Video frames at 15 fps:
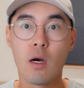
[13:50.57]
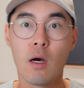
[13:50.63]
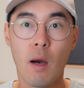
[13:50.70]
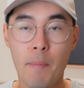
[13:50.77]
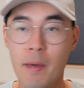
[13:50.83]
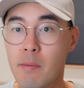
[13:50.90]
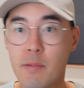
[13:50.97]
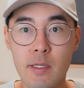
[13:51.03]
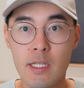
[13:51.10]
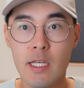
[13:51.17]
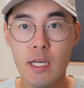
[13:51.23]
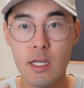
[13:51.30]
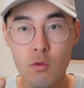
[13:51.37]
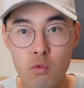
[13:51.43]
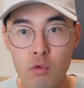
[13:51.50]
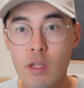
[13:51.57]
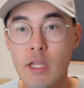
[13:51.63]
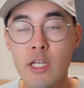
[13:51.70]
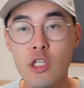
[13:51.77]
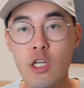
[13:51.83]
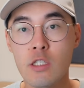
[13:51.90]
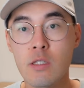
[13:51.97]
A PMCC is
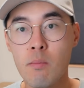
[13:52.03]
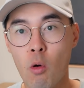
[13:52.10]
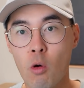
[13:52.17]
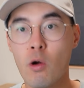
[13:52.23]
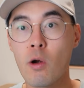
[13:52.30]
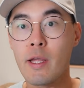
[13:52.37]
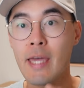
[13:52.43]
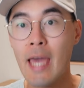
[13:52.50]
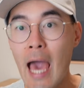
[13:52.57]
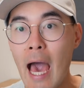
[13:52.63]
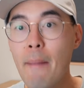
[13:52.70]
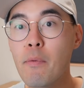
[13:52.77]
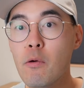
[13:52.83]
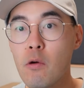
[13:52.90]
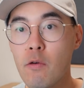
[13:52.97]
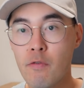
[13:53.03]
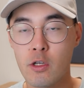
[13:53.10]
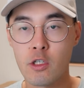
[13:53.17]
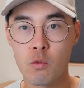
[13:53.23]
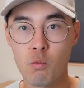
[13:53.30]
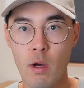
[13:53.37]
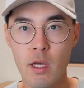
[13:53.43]
really just a more capital
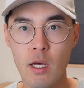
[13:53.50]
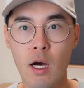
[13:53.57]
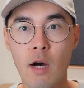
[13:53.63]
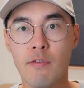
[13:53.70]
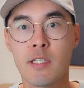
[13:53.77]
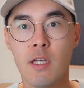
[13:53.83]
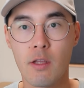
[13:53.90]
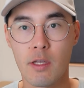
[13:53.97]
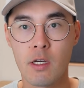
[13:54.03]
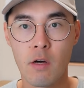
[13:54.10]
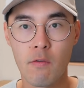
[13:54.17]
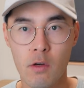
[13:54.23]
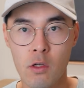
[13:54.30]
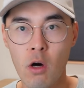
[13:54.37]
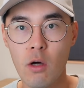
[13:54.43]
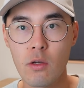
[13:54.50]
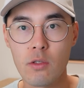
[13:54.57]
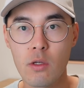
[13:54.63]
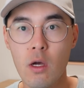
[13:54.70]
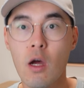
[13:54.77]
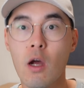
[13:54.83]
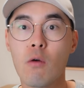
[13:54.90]
efficient way of selling covered calls,
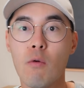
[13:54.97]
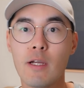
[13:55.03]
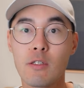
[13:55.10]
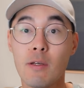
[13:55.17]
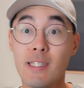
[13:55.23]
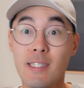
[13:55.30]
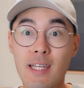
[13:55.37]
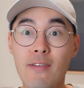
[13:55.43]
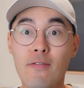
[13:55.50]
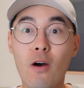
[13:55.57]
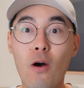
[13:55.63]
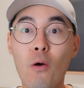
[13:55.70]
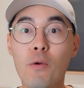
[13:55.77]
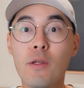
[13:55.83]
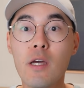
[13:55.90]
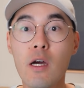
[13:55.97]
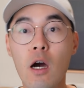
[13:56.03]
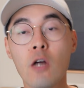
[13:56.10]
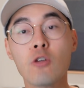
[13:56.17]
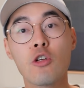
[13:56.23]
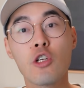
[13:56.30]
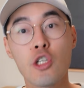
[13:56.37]
right? So instead of owning
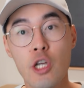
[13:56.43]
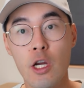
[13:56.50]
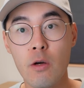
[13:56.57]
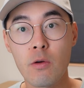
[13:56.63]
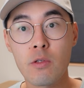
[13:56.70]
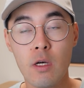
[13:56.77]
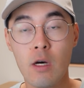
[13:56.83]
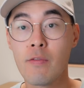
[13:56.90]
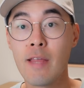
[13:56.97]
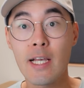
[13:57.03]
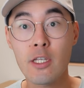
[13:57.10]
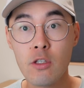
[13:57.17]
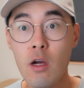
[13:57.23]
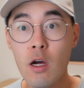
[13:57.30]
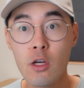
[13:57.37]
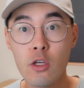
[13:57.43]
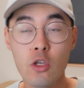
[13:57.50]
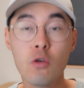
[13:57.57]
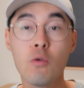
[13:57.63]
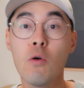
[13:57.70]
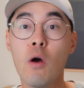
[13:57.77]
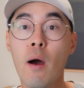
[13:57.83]
100 shares of that stock,
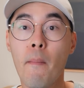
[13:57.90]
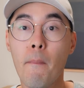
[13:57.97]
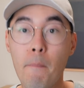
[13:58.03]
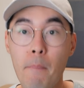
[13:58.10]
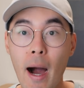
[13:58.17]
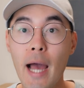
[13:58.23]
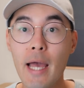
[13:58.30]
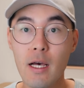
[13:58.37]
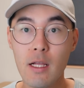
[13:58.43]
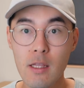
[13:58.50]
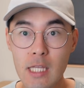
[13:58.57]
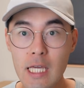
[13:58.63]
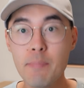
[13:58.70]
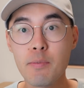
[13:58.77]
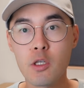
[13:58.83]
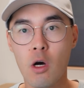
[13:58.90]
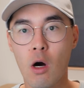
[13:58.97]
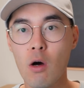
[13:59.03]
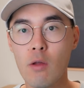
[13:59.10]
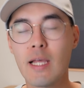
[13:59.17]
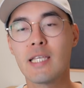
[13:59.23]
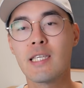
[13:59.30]
you buy a leaps
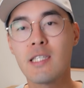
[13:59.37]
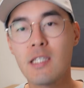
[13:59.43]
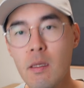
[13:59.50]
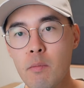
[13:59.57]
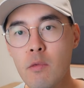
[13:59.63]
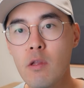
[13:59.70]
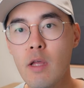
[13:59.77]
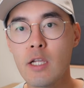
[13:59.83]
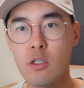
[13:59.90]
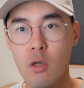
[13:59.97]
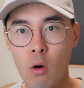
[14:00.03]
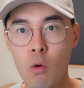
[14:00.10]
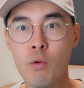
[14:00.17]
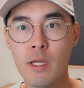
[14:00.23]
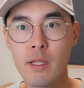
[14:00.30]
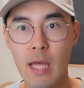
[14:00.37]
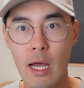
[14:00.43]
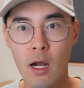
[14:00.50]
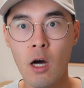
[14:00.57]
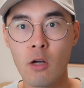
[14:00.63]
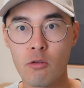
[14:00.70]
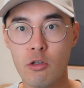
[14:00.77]
call that simulates owning that
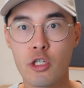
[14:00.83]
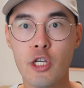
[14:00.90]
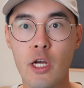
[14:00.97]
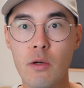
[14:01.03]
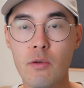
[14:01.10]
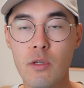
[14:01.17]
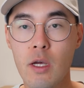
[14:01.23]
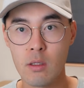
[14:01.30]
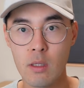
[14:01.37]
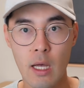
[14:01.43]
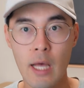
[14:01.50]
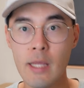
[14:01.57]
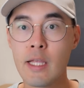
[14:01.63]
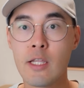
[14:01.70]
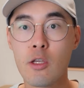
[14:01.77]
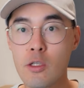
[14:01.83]
100 shares. And then you